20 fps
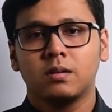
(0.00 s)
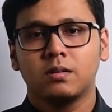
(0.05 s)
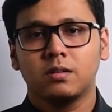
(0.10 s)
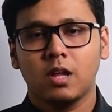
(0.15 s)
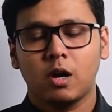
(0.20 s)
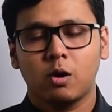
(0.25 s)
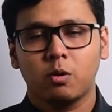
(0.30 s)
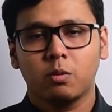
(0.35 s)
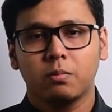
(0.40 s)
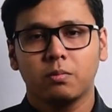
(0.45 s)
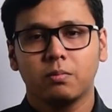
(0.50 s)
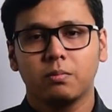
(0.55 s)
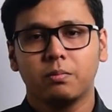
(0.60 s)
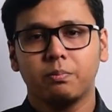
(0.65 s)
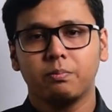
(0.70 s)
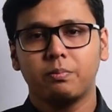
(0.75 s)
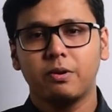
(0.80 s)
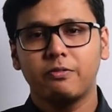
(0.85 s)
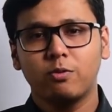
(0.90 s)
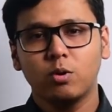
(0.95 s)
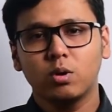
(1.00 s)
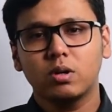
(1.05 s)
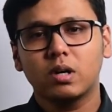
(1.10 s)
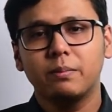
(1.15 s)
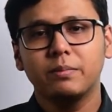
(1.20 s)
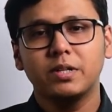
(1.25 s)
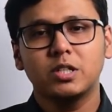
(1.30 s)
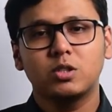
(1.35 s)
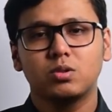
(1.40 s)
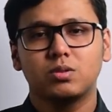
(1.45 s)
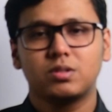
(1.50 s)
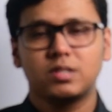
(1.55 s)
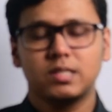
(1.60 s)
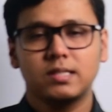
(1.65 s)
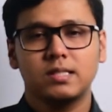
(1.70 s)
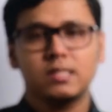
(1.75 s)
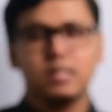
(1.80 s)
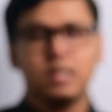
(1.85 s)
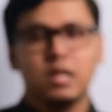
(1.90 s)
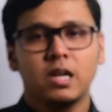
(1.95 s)
Now, before coming to
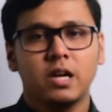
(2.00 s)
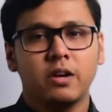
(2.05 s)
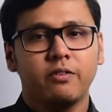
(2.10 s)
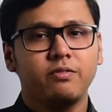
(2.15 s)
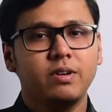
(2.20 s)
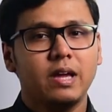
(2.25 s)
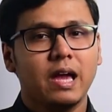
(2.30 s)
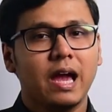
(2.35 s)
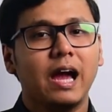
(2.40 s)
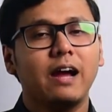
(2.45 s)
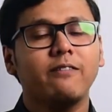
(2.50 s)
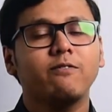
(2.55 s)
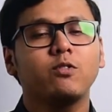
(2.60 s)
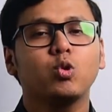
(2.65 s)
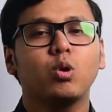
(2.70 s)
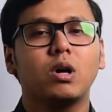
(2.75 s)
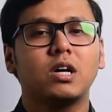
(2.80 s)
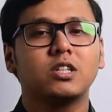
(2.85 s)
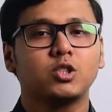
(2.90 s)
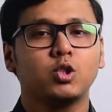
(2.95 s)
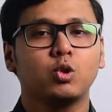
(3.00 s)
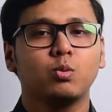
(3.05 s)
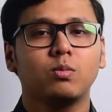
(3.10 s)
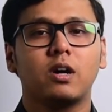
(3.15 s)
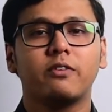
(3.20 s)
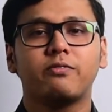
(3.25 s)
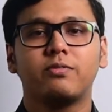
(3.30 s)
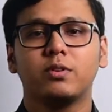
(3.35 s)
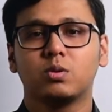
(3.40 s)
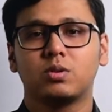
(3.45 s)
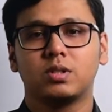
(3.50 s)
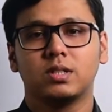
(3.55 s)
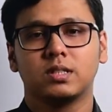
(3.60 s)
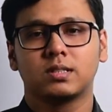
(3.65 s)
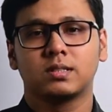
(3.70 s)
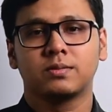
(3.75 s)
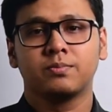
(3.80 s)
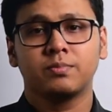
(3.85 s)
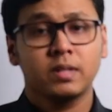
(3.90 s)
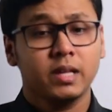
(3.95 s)
this, we have to assume a few
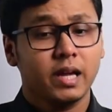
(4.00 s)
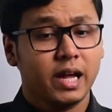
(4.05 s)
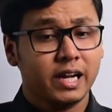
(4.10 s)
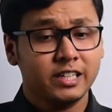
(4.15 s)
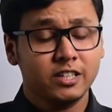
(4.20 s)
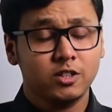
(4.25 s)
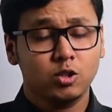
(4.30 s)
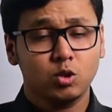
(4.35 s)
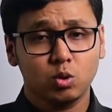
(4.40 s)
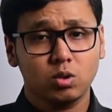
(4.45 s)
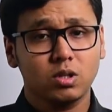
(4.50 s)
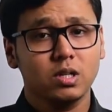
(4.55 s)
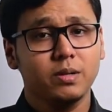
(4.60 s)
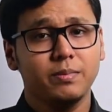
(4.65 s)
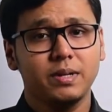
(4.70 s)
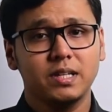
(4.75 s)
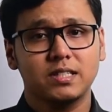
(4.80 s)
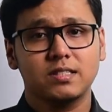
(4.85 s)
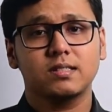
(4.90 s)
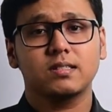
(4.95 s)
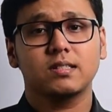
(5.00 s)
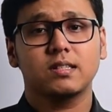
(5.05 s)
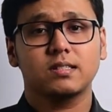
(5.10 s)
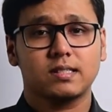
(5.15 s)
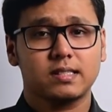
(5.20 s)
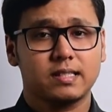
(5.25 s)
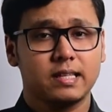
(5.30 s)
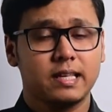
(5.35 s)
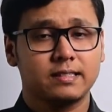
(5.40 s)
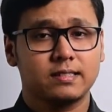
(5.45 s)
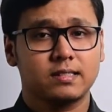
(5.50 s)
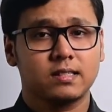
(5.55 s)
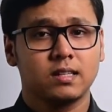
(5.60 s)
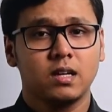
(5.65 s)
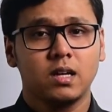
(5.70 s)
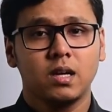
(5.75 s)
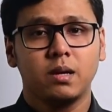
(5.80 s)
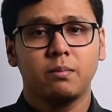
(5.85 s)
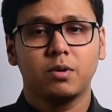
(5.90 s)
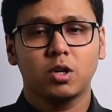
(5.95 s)
things, and it totally makes sense
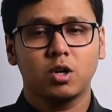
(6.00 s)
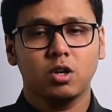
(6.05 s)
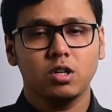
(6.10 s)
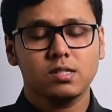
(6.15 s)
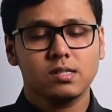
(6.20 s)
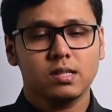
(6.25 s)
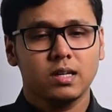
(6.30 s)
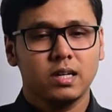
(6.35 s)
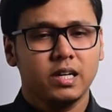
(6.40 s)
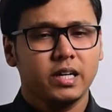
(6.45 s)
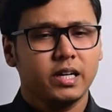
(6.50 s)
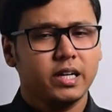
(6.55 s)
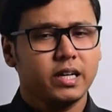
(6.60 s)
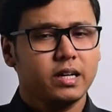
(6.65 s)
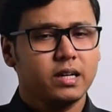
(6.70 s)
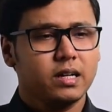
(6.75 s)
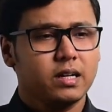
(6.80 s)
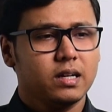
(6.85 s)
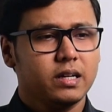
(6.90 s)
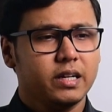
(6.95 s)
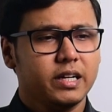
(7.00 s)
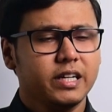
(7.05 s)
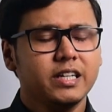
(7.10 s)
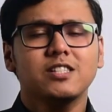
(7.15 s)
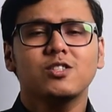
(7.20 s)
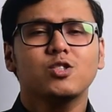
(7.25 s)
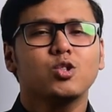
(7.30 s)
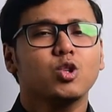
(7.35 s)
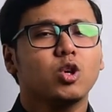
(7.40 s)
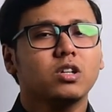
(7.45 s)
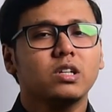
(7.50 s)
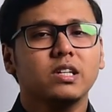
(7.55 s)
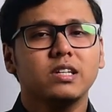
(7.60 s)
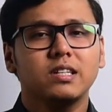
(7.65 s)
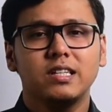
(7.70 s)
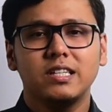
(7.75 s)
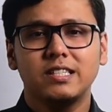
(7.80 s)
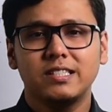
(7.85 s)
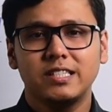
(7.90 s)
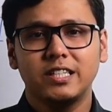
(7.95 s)
because it is not an
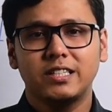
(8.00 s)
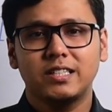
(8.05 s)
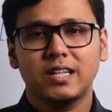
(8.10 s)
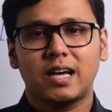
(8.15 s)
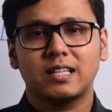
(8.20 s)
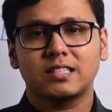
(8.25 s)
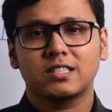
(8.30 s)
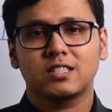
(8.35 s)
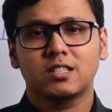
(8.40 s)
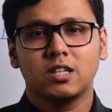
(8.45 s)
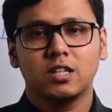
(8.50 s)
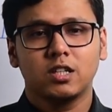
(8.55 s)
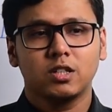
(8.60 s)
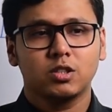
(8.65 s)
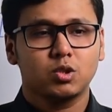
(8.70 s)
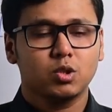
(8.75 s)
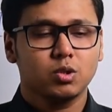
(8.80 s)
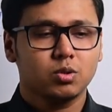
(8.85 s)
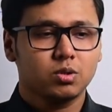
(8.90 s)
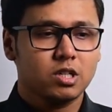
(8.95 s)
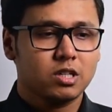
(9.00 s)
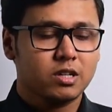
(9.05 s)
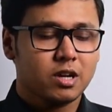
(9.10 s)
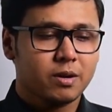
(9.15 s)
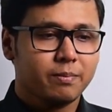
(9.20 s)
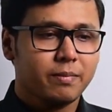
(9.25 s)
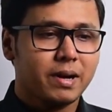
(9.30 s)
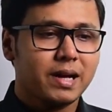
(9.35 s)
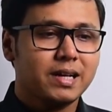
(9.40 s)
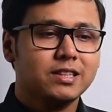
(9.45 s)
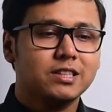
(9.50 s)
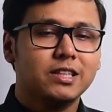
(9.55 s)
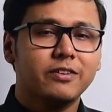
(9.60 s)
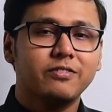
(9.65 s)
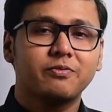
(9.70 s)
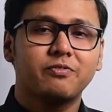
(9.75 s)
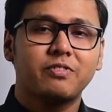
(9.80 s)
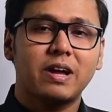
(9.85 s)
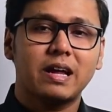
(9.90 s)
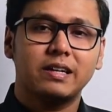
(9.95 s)
easy task to determine the
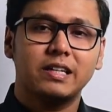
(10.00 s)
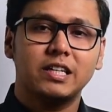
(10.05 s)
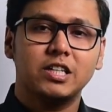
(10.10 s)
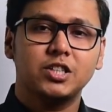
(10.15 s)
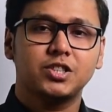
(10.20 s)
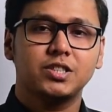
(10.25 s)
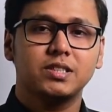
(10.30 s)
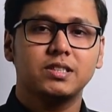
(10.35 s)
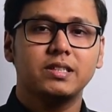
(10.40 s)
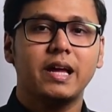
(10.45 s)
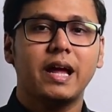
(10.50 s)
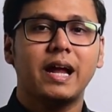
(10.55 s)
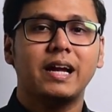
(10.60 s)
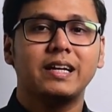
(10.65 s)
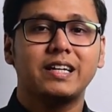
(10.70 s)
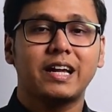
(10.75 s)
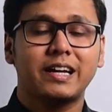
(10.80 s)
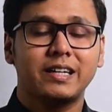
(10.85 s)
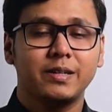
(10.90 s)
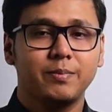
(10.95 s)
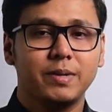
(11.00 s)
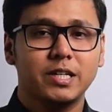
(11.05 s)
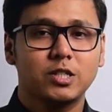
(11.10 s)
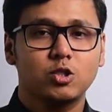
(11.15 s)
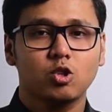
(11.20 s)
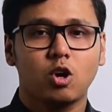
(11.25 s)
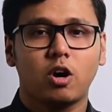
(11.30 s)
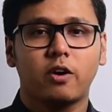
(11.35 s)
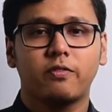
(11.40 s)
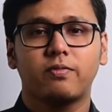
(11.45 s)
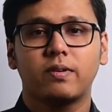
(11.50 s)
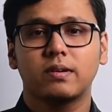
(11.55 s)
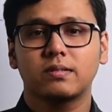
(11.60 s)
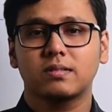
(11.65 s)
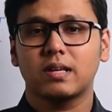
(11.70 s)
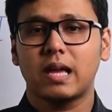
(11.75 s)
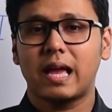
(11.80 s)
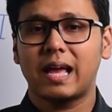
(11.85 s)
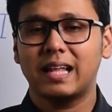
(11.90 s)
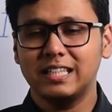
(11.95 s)
variation and dynamics of
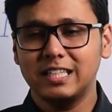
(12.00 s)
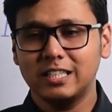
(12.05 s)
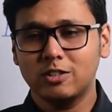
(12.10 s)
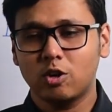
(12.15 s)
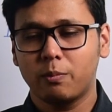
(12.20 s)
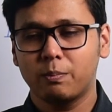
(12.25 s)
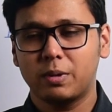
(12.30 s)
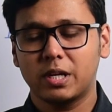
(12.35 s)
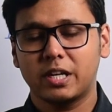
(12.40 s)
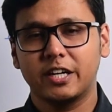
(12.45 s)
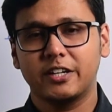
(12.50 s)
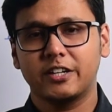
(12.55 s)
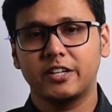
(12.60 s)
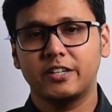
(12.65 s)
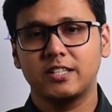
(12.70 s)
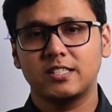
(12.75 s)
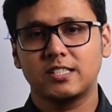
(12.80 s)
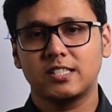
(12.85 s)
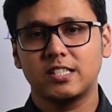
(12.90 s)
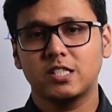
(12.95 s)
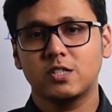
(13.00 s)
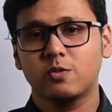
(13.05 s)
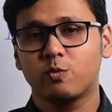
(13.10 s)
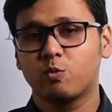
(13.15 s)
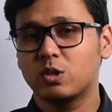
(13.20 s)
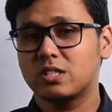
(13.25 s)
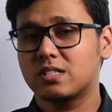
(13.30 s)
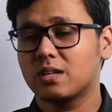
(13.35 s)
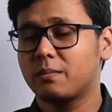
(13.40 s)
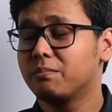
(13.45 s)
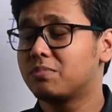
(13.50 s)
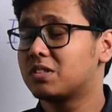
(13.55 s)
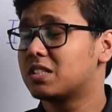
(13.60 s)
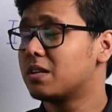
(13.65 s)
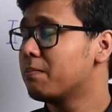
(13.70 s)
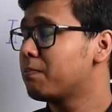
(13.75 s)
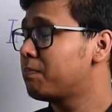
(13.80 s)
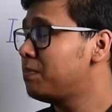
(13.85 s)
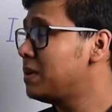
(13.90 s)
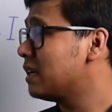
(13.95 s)
any complicated disease with some
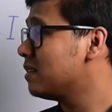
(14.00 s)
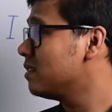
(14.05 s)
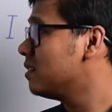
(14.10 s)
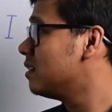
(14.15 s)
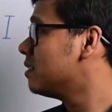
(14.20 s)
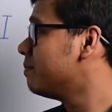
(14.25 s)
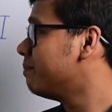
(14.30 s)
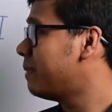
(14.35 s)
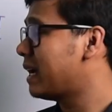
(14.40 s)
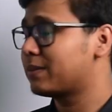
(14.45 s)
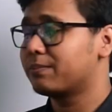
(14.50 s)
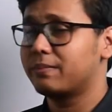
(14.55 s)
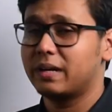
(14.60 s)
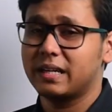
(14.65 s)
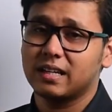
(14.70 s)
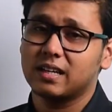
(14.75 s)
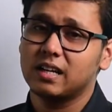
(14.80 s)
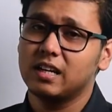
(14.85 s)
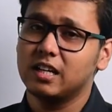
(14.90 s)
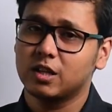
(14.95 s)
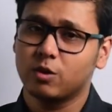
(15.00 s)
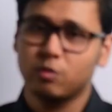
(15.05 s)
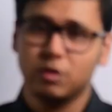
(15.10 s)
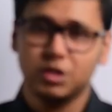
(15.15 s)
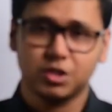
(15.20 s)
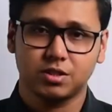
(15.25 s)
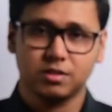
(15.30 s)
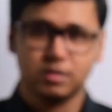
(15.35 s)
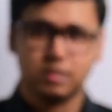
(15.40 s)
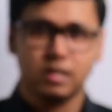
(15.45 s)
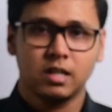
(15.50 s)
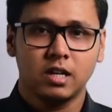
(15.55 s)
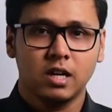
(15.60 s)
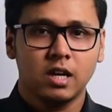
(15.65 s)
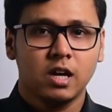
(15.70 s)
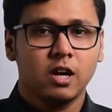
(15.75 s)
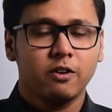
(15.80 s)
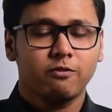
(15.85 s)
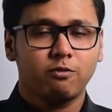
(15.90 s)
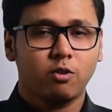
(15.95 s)
simple mathematical equations.
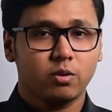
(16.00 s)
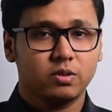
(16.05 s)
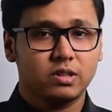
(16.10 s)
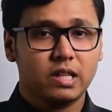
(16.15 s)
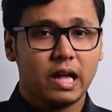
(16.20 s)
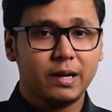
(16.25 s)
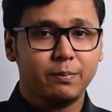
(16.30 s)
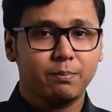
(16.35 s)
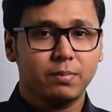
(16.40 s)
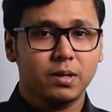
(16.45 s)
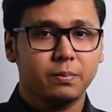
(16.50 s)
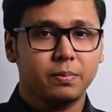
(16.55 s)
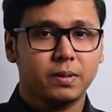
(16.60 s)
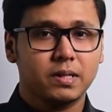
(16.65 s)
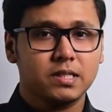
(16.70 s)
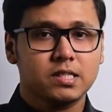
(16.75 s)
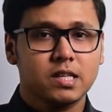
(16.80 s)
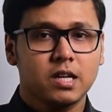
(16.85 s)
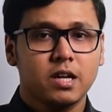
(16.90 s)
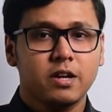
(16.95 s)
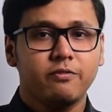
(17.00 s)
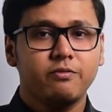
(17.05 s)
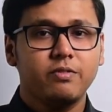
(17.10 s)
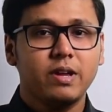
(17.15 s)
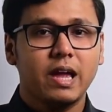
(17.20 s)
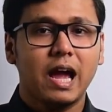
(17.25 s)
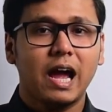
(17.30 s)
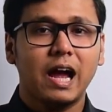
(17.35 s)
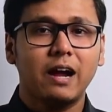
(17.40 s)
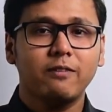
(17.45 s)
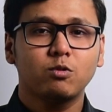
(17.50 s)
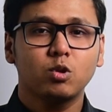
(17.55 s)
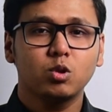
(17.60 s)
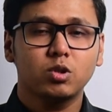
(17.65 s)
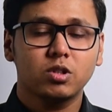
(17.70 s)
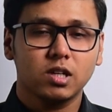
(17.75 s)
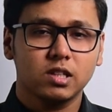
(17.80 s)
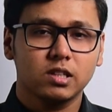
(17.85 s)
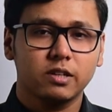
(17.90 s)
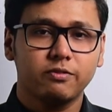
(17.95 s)
For that purpose, we have to
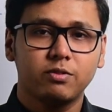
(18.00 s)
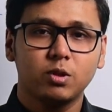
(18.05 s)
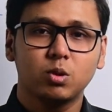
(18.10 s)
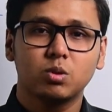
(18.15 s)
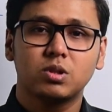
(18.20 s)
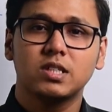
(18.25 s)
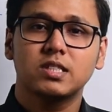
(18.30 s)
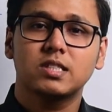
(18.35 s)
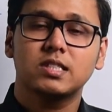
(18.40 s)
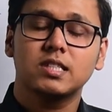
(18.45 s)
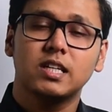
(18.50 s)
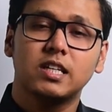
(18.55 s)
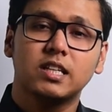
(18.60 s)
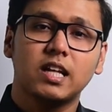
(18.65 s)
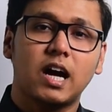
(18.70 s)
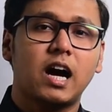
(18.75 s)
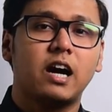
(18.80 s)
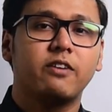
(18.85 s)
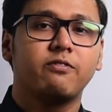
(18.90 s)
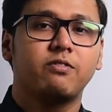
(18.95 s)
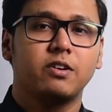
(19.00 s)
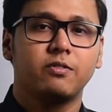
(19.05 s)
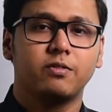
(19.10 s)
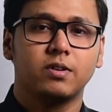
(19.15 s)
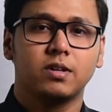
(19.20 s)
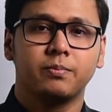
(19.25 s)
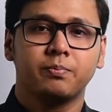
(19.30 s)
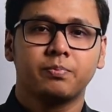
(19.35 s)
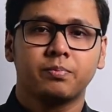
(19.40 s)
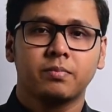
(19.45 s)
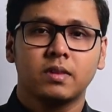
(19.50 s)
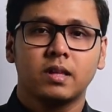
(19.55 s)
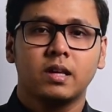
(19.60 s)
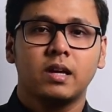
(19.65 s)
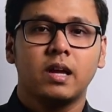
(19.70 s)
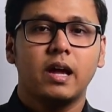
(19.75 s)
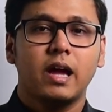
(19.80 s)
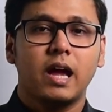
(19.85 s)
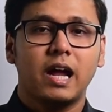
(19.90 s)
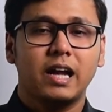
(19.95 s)
turn a few things in our favor,
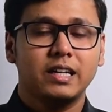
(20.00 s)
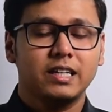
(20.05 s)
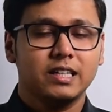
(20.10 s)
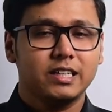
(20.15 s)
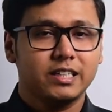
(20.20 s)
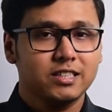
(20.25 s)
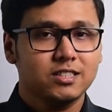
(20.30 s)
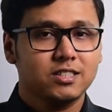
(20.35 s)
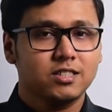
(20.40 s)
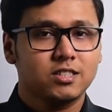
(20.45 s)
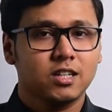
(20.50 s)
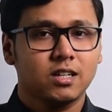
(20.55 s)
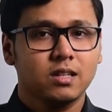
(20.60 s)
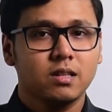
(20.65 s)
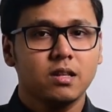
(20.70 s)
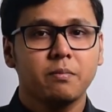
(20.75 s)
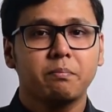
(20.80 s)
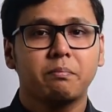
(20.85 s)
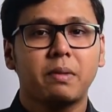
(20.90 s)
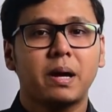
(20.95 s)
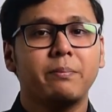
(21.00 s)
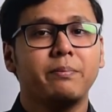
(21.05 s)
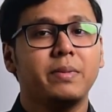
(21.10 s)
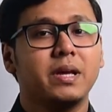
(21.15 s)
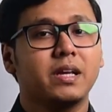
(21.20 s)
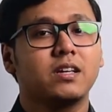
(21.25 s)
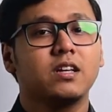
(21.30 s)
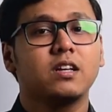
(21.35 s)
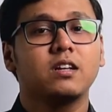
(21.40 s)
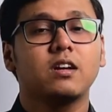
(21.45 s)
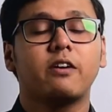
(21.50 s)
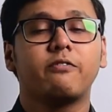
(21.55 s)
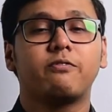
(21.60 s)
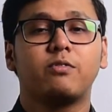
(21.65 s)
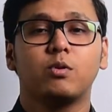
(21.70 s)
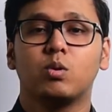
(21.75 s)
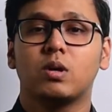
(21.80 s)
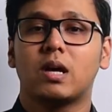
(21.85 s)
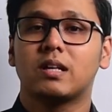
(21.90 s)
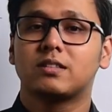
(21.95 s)
and it is done by making a
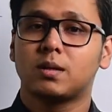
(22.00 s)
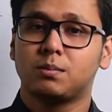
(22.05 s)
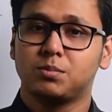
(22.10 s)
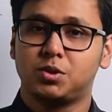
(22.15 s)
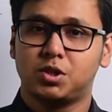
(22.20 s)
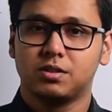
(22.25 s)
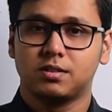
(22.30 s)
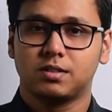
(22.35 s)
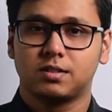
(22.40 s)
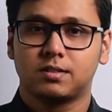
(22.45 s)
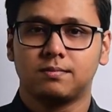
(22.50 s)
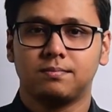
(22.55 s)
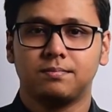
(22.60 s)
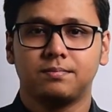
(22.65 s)
few assumptions.